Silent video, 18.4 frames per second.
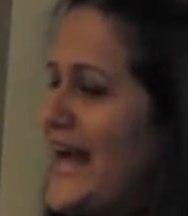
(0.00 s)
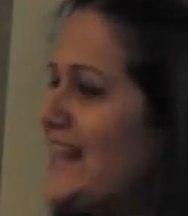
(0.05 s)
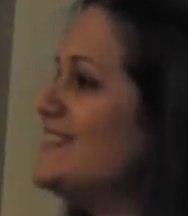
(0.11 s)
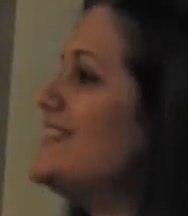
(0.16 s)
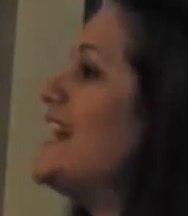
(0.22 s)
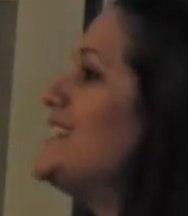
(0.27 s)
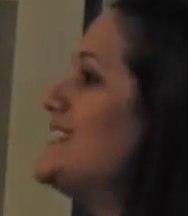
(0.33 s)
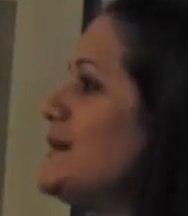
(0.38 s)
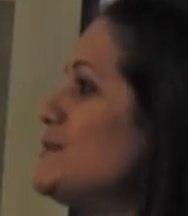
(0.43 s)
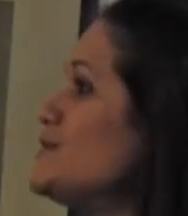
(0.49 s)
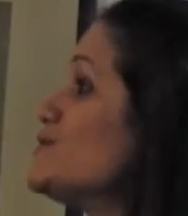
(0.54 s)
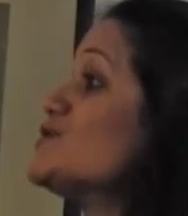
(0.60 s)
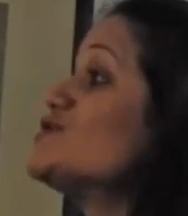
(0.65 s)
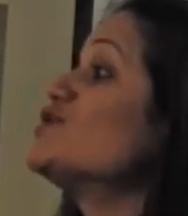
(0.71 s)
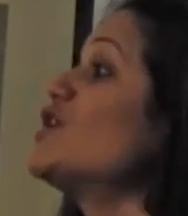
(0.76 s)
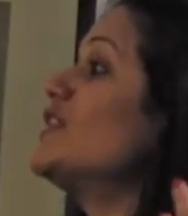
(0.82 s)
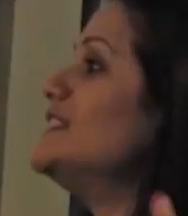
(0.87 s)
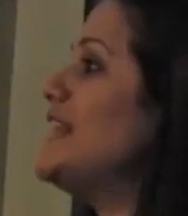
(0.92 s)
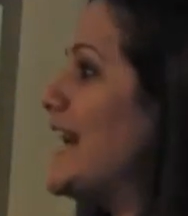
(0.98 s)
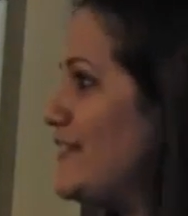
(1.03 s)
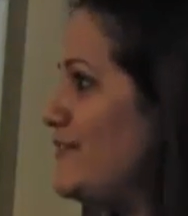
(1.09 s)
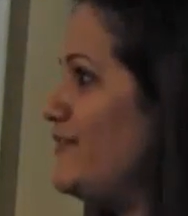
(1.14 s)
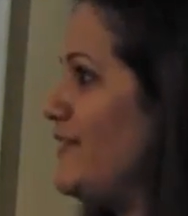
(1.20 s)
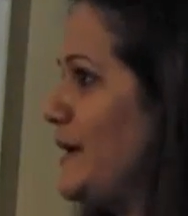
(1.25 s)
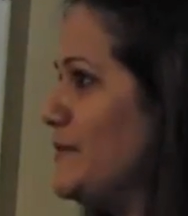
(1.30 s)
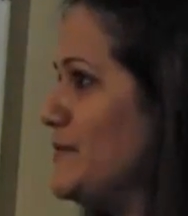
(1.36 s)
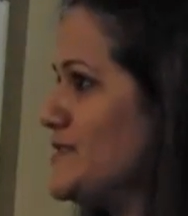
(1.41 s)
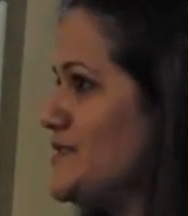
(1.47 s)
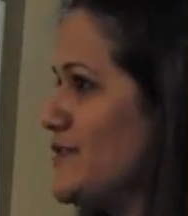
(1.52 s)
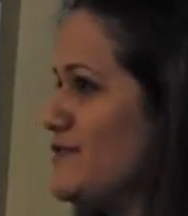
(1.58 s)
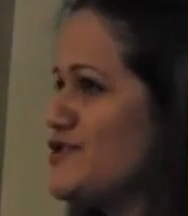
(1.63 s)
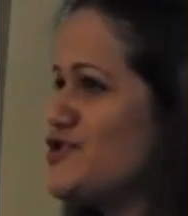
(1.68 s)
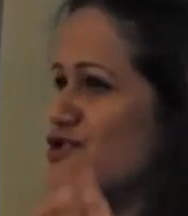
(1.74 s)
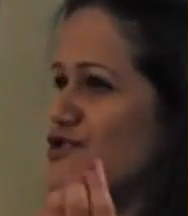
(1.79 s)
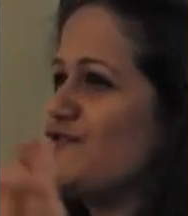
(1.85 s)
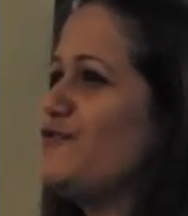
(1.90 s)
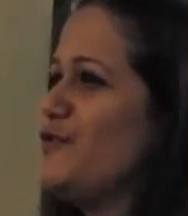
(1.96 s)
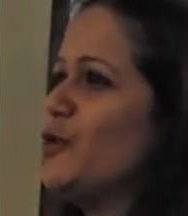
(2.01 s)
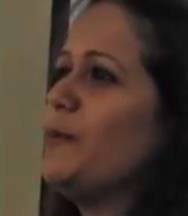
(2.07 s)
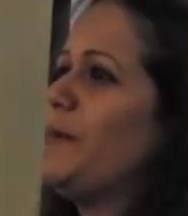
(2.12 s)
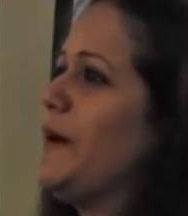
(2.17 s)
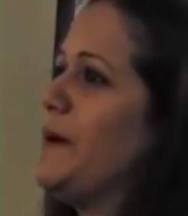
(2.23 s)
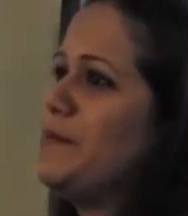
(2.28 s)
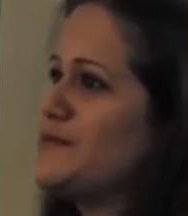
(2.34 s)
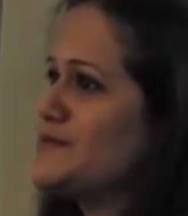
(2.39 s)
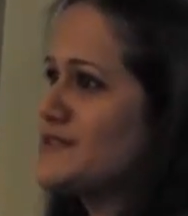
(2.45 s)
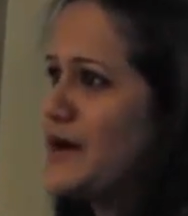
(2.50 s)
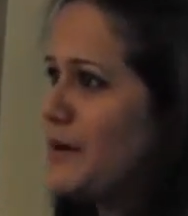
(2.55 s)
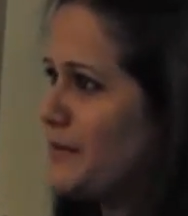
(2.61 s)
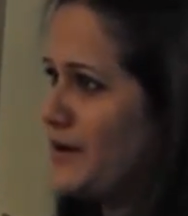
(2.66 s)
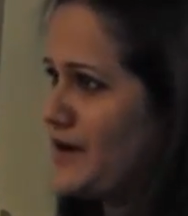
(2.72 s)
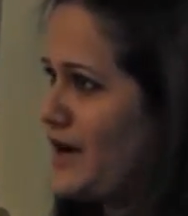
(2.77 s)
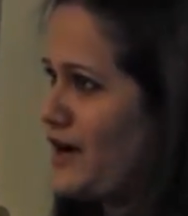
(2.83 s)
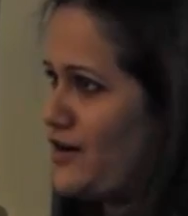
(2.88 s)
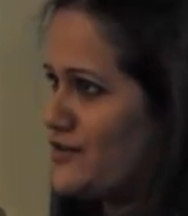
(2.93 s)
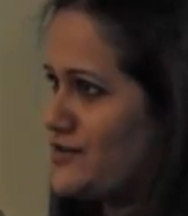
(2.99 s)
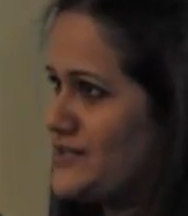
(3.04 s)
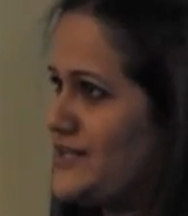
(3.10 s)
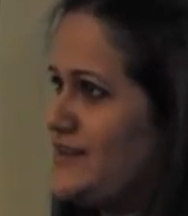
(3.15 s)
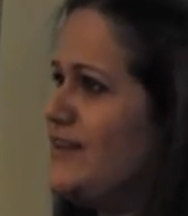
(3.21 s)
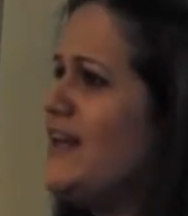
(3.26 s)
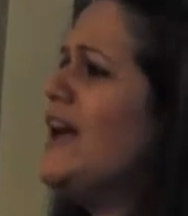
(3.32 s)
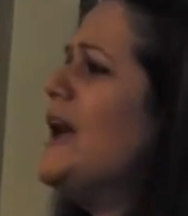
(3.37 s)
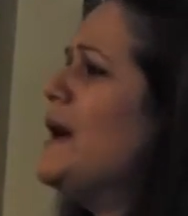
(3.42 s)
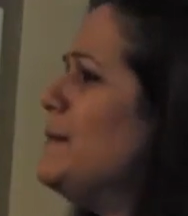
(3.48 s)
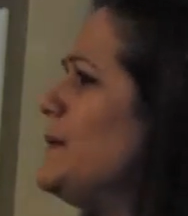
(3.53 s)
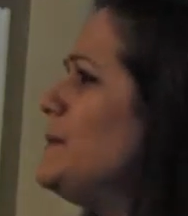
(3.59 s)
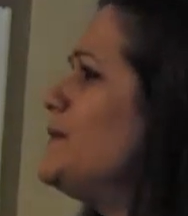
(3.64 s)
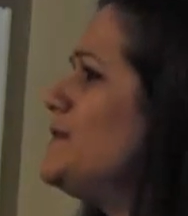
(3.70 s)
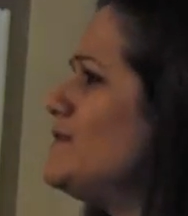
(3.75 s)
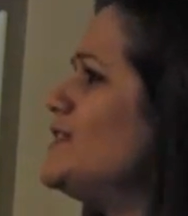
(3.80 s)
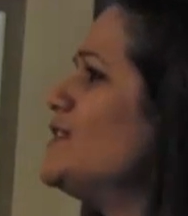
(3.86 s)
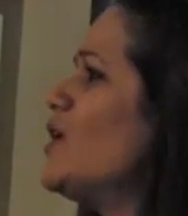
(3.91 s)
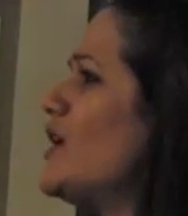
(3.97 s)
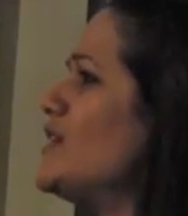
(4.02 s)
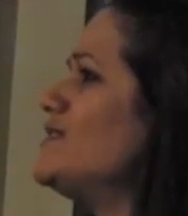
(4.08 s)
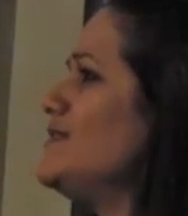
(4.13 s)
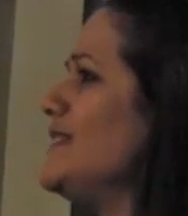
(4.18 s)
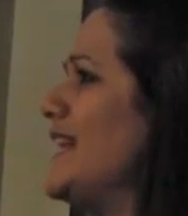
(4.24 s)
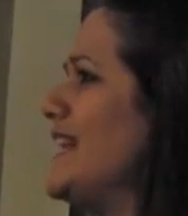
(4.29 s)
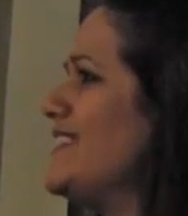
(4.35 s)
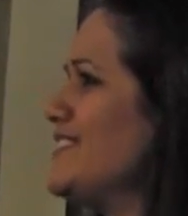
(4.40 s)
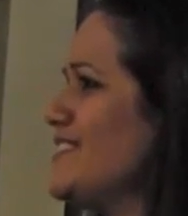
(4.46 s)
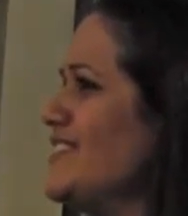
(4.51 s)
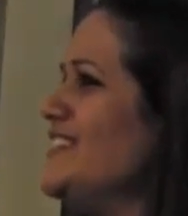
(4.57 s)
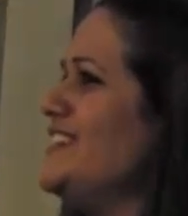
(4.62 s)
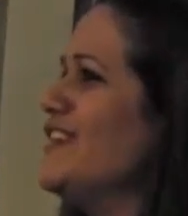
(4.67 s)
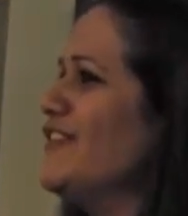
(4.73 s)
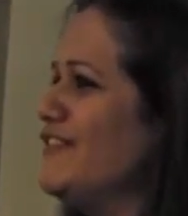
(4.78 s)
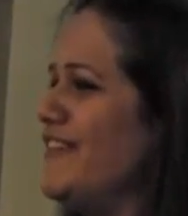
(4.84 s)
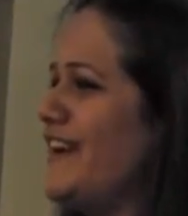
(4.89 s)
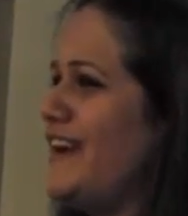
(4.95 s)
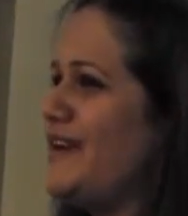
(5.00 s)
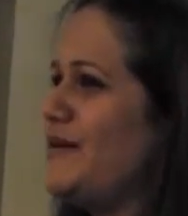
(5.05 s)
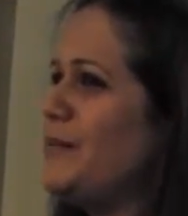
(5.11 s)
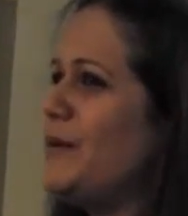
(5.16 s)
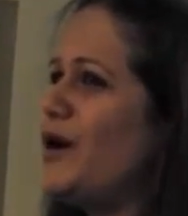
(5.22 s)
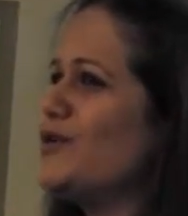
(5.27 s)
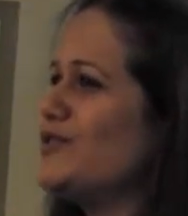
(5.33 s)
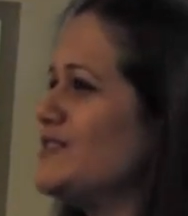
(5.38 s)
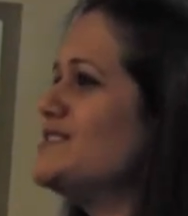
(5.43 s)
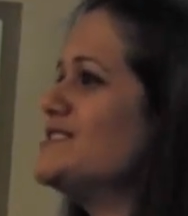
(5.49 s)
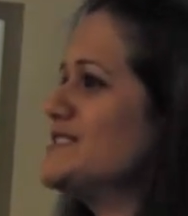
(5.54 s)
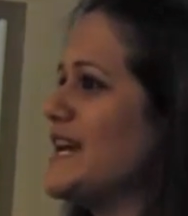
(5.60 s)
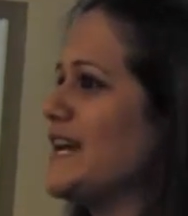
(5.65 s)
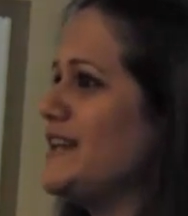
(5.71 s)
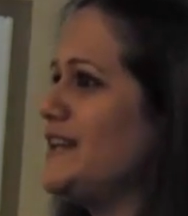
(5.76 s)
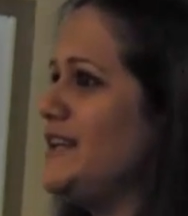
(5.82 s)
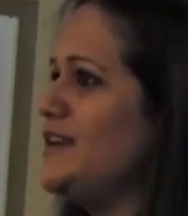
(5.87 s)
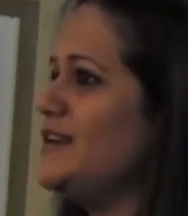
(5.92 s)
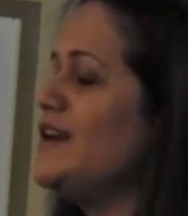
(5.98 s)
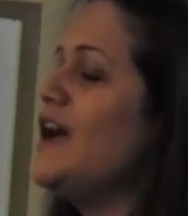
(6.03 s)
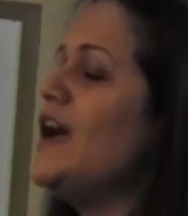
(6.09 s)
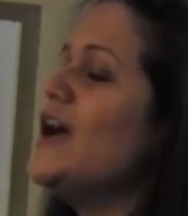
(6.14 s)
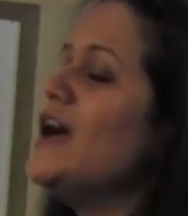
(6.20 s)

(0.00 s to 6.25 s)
At that time, it was not that famous. There were just few papers coming out and people were not like really aware about this technique.